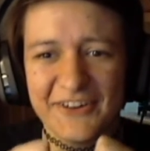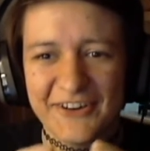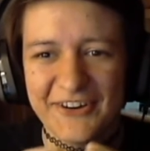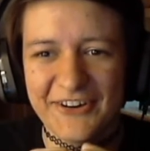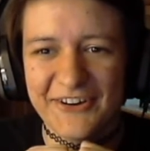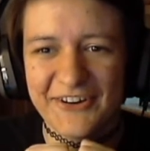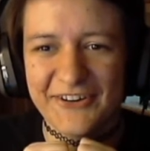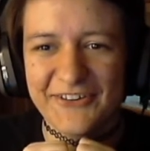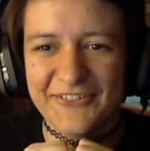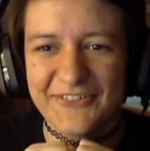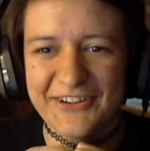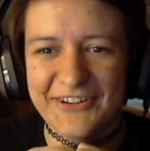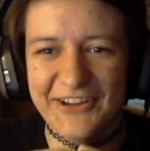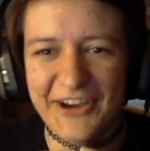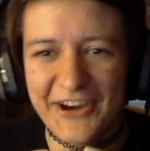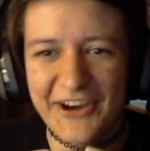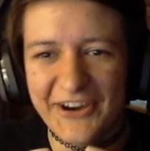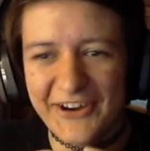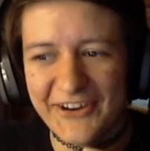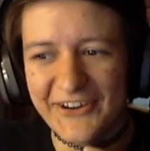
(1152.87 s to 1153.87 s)
Oh,
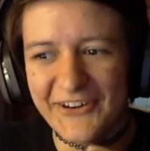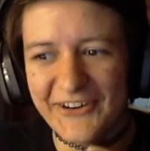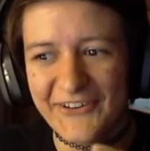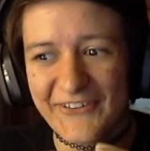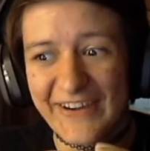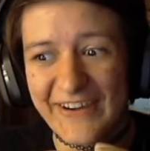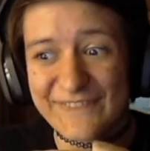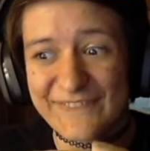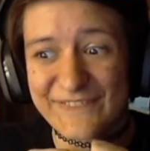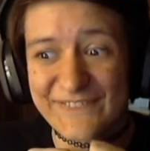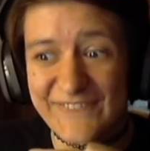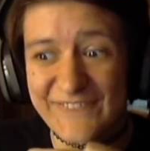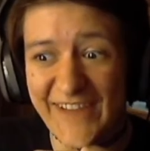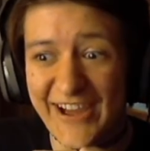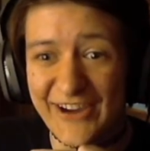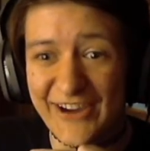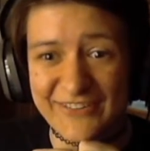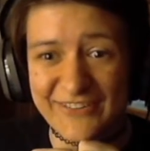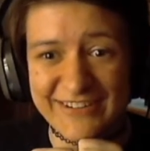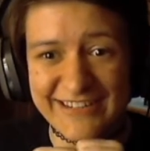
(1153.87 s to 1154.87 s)
no, I
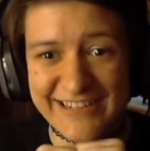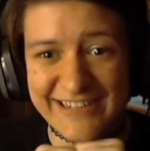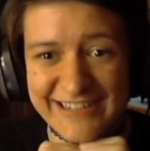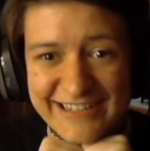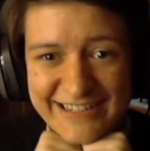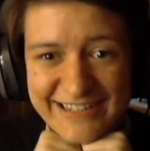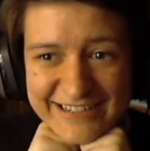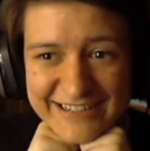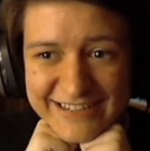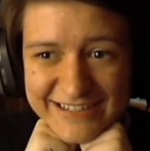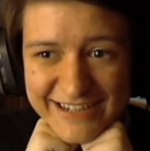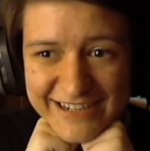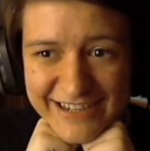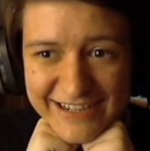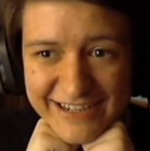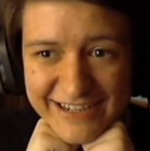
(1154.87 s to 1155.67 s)
found it.